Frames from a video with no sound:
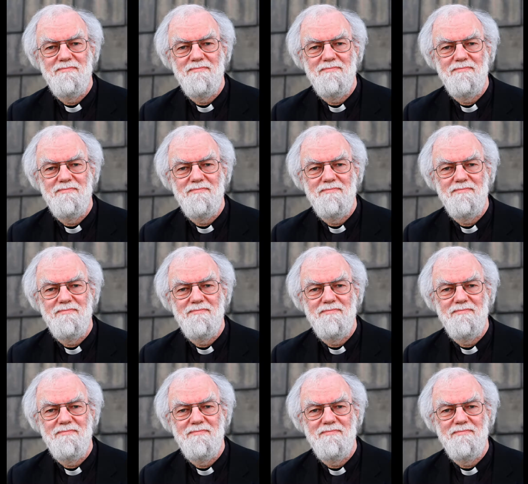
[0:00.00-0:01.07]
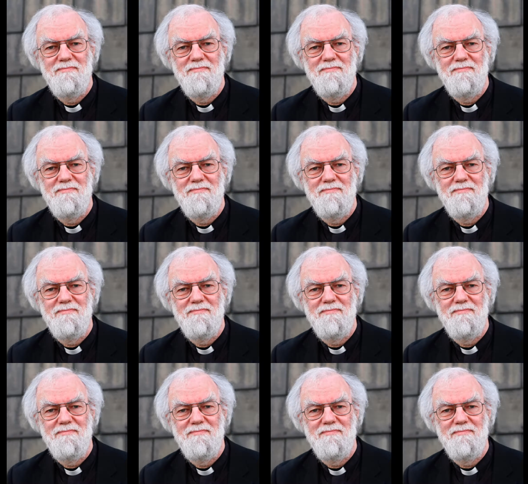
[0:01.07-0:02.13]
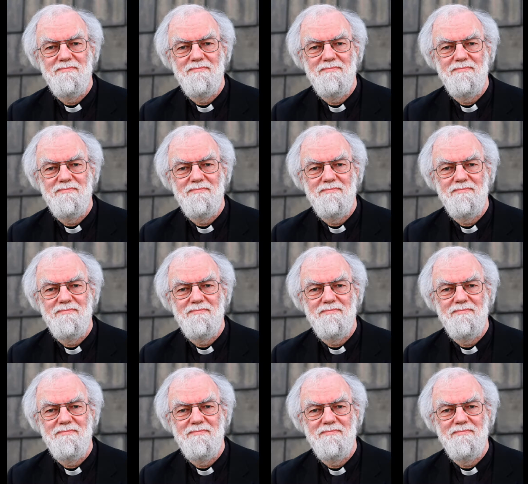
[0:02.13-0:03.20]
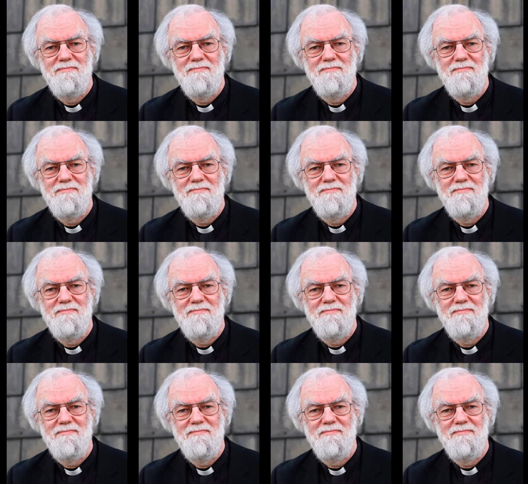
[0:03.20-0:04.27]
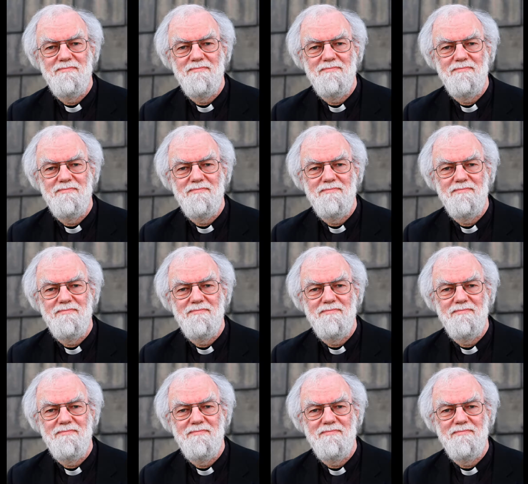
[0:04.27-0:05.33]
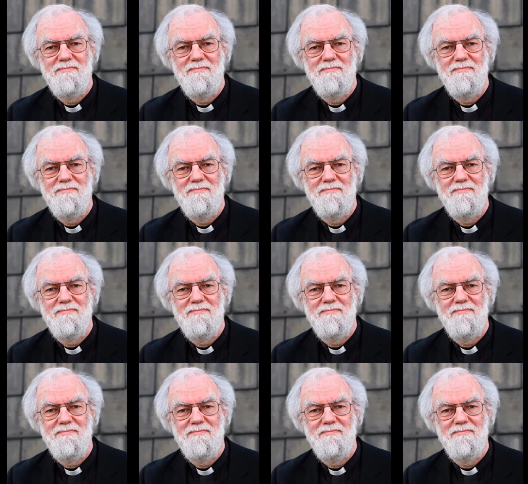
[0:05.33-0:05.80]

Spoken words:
[no speech]